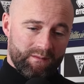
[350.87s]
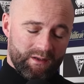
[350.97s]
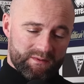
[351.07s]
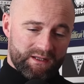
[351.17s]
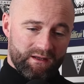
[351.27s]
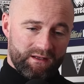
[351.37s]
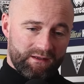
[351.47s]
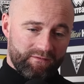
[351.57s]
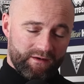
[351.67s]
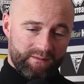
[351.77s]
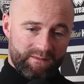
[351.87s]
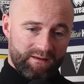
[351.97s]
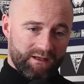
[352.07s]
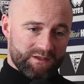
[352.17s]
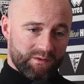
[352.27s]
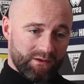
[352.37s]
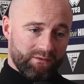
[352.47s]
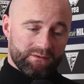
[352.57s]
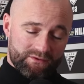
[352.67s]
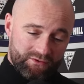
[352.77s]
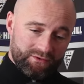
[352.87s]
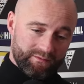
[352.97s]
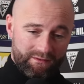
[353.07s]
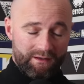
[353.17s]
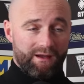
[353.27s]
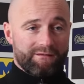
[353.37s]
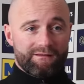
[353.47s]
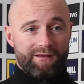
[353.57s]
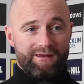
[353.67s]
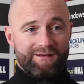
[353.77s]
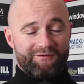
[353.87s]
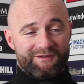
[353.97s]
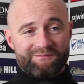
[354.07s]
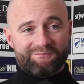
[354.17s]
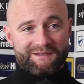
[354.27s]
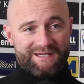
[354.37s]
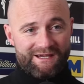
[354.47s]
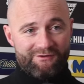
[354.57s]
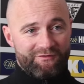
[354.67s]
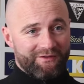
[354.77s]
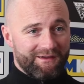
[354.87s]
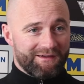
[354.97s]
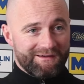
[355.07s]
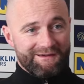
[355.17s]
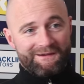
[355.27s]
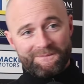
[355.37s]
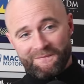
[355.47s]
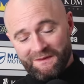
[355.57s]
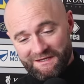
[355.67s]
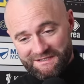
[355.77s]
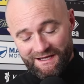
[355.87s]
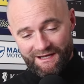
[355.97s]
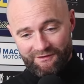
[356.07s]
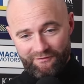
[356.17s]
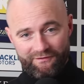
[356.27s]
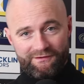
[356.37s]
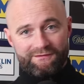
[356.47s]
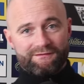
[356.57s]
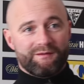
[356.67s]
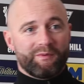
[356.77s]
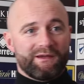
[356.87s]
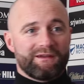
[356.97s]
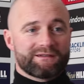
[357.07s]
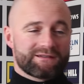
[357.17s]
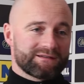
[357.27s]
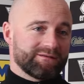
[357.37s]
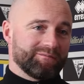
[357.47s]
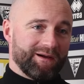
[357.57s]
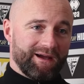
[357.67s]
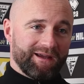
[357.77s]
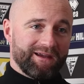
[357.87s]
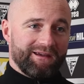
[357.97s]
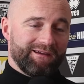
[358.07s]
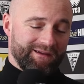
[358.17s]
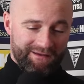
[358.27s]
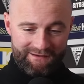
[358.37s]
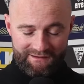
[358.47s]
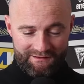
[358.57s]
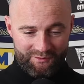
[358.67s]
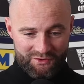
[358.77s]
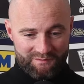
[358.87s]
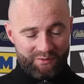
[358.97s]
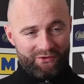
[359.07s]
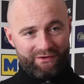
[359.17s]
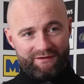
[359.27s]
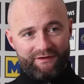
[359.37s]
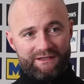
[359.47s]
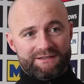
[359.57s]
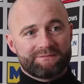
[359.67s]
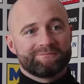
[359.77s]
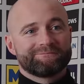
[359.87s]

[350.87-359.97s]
I was delighted for him today as well. So yeah, delighted for myself, the staff, the players, Matty, and most importantly the fans.